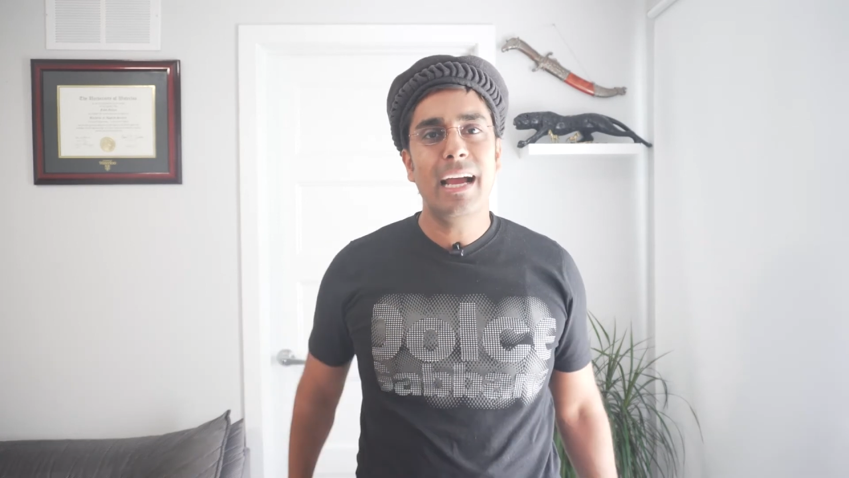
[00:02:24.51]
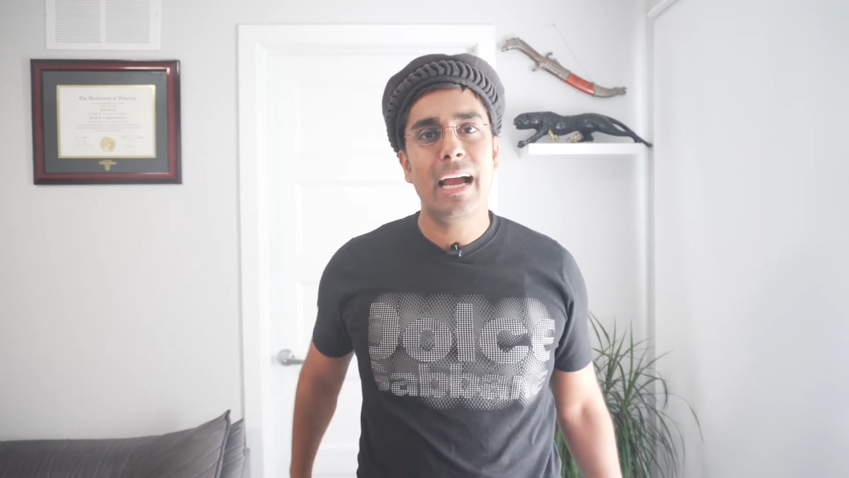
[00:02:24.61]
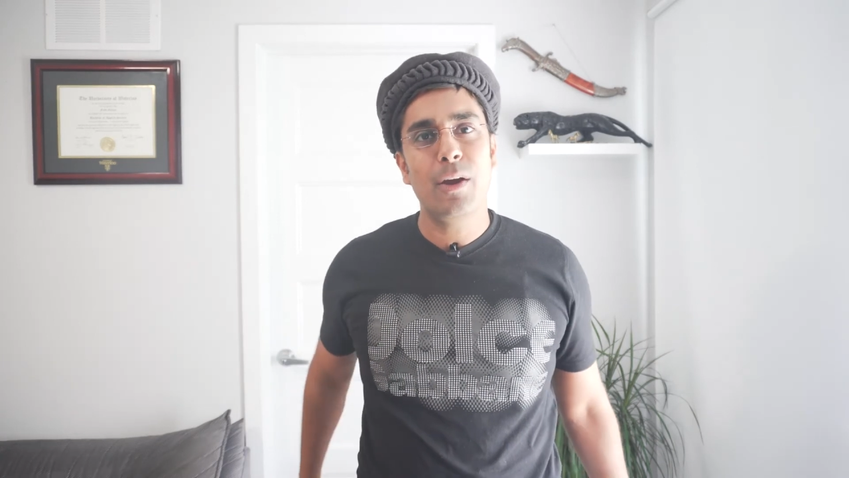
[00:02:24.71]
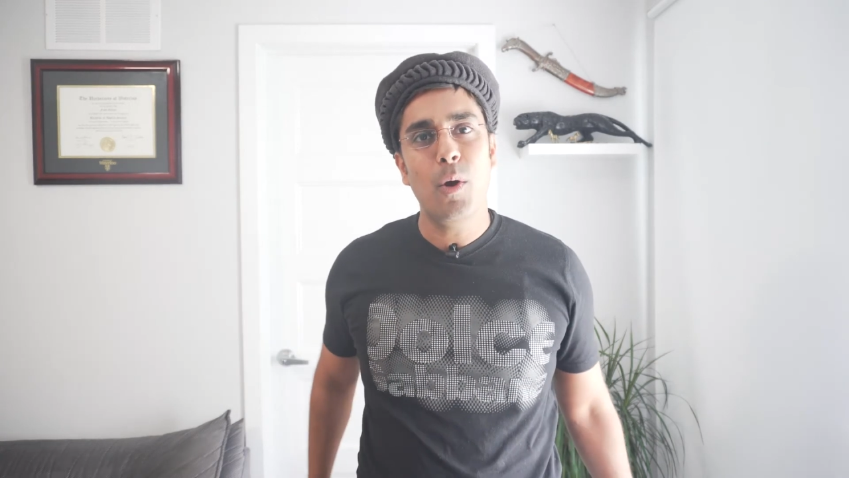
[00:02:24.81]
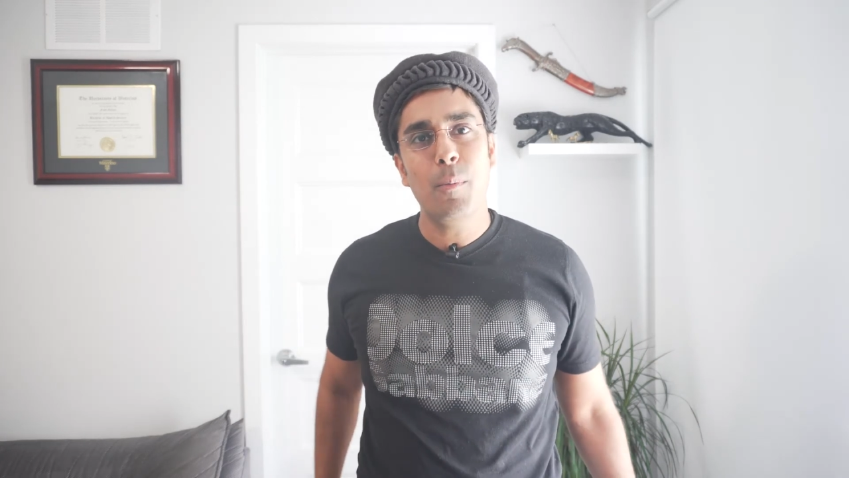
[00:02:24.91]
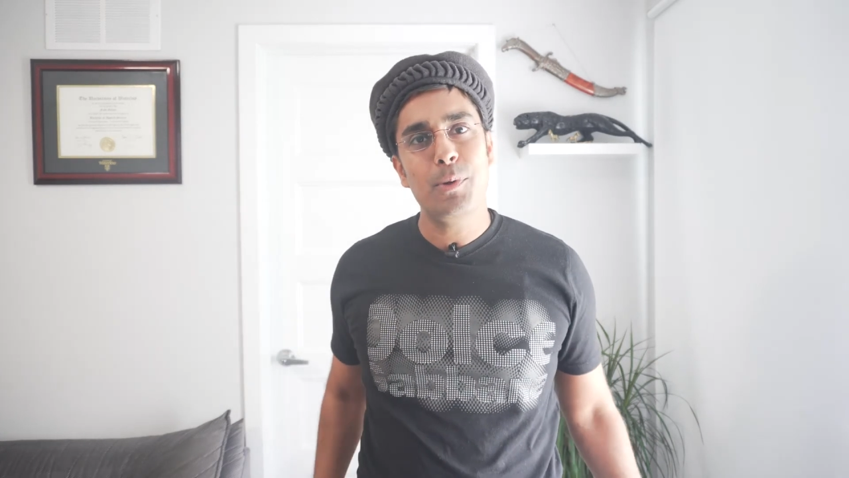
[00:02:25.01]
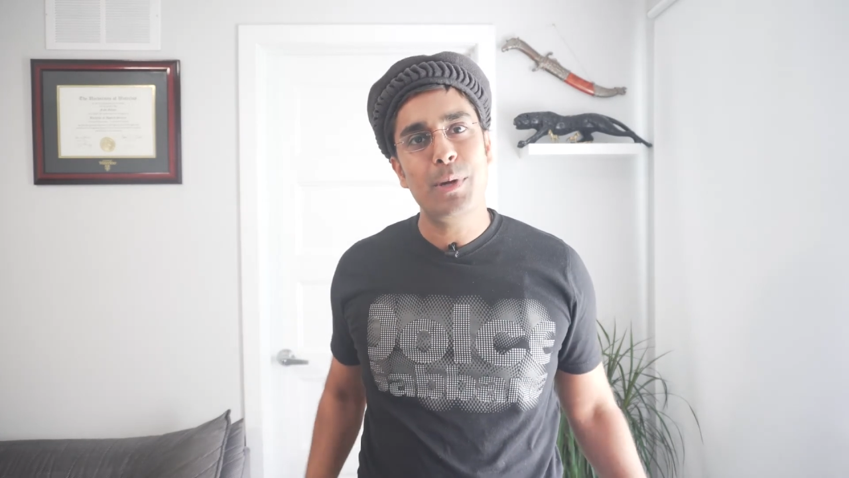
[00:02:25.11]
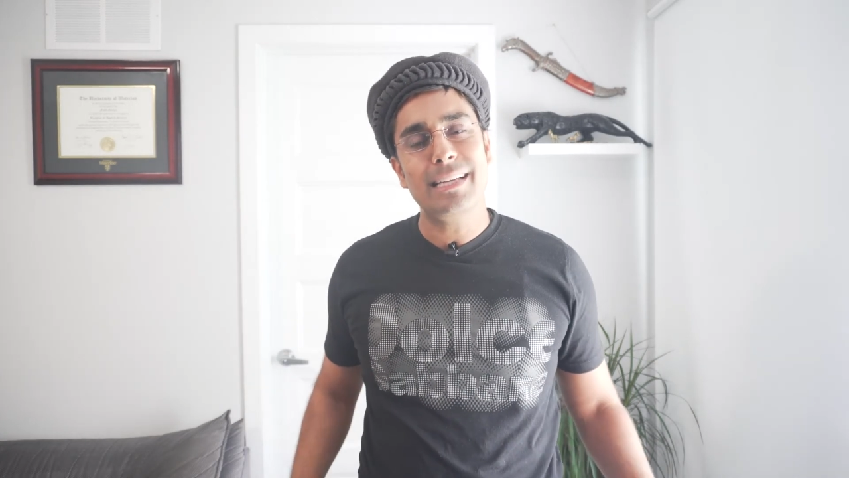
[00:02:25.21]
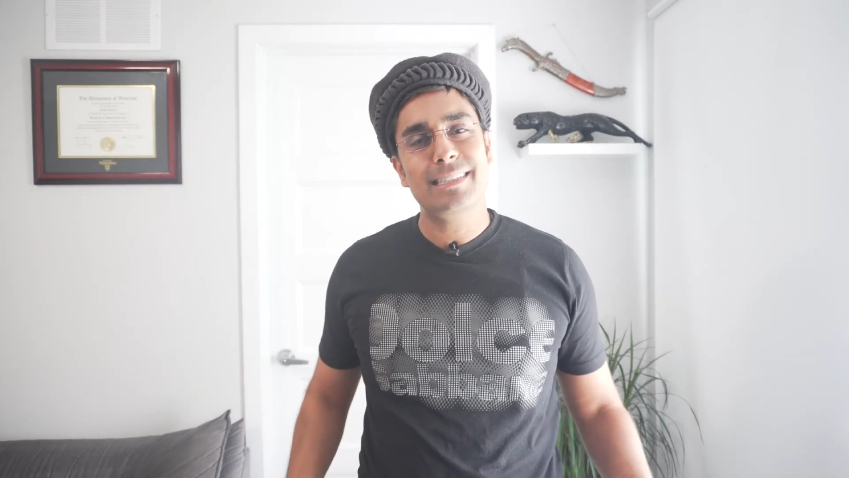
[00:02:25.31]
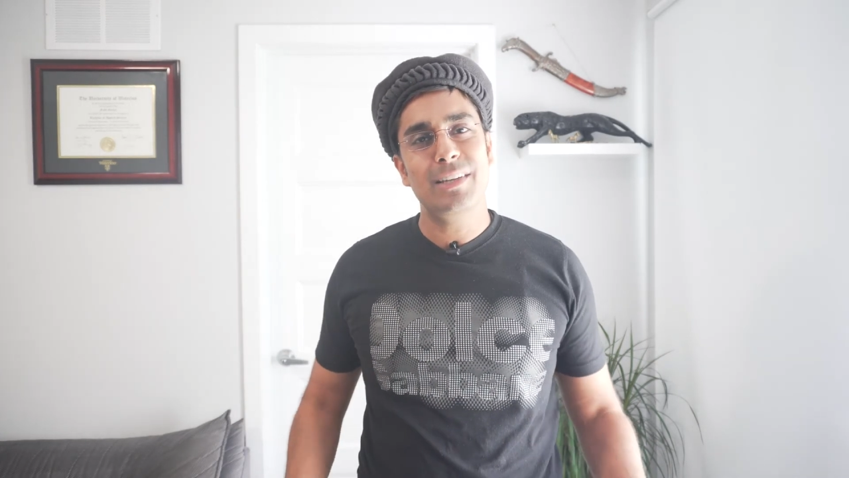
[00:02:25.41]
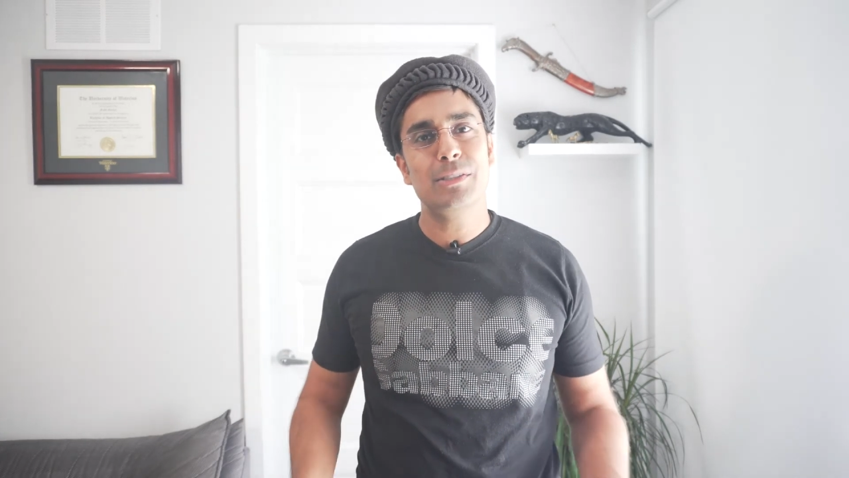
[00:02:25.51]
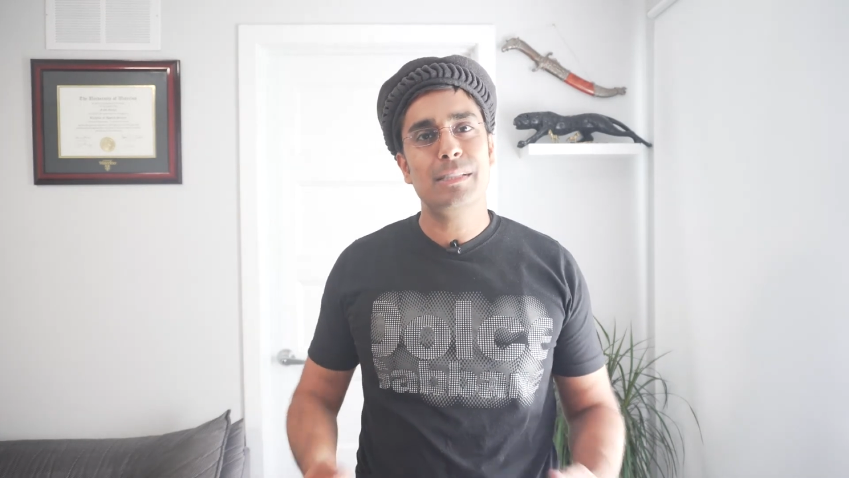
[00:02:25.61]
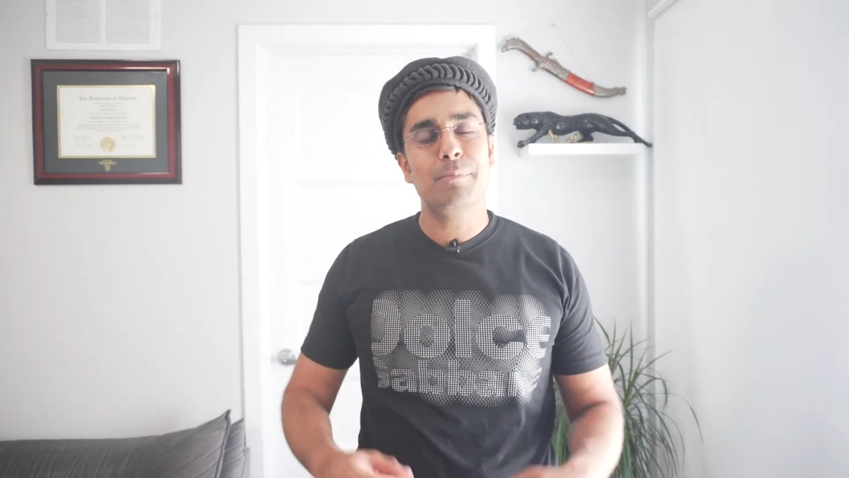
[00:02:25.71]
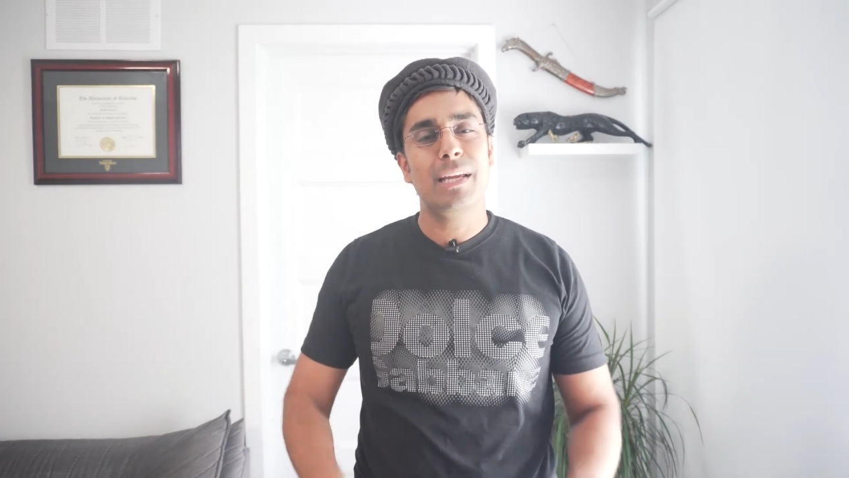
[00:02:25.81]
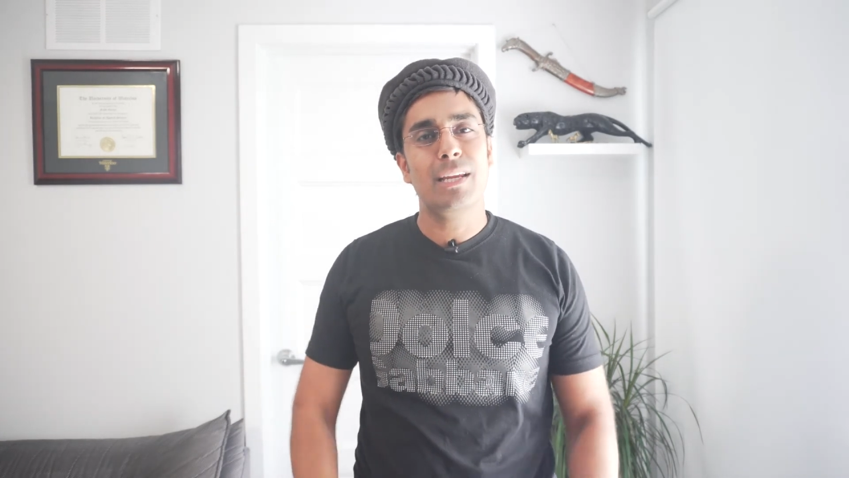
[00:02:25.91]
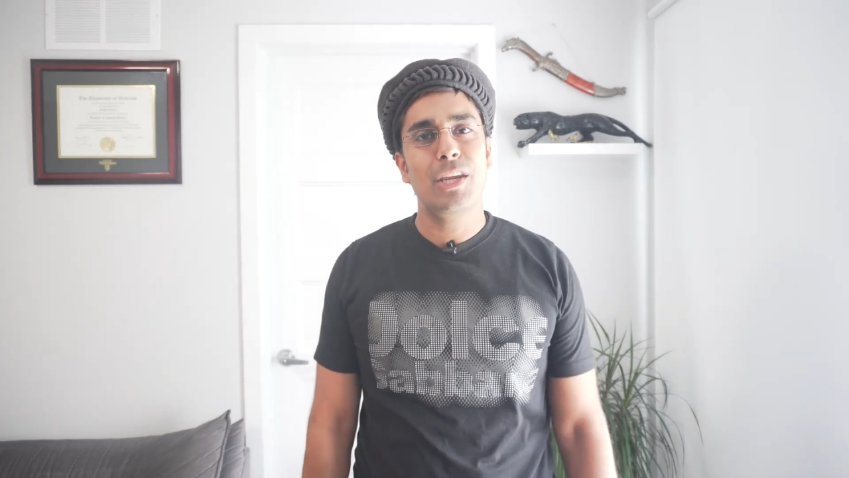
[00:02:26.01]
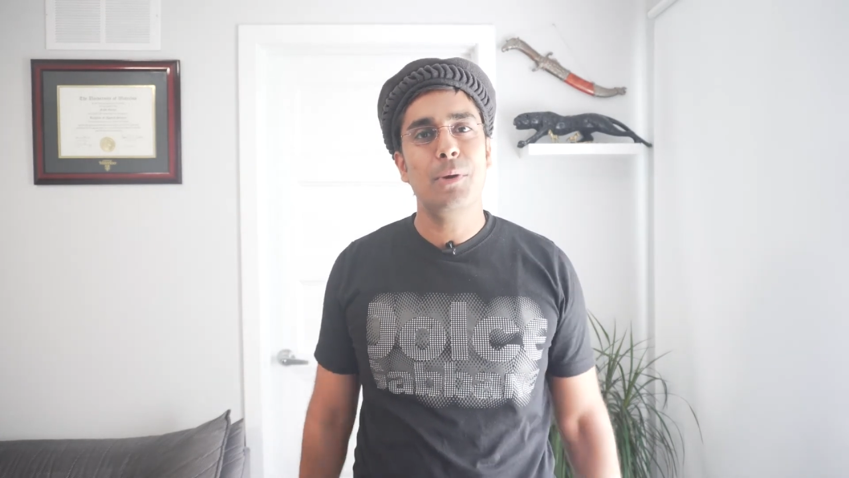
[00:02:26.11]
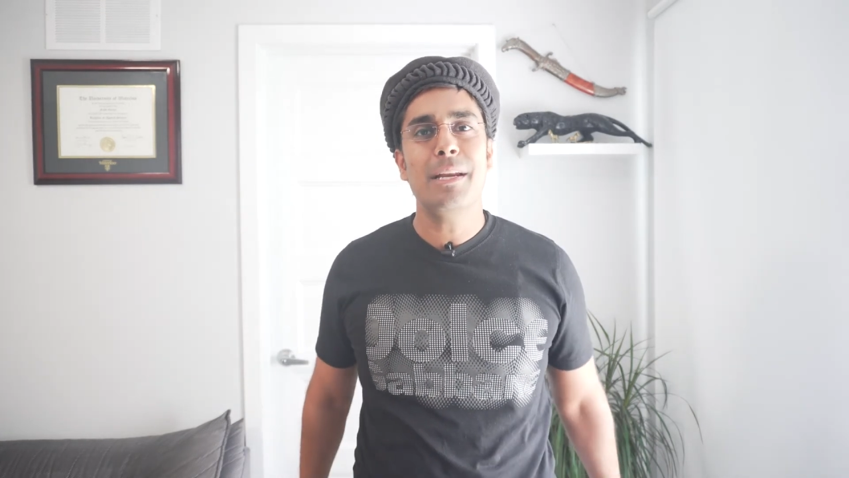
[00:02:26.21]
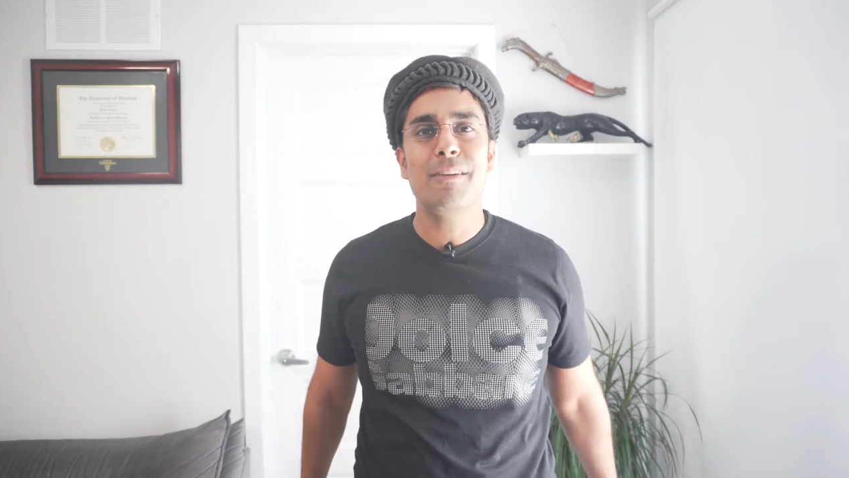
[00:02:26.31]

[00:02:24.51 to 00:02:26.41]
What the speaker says: I hope you guys learned something new.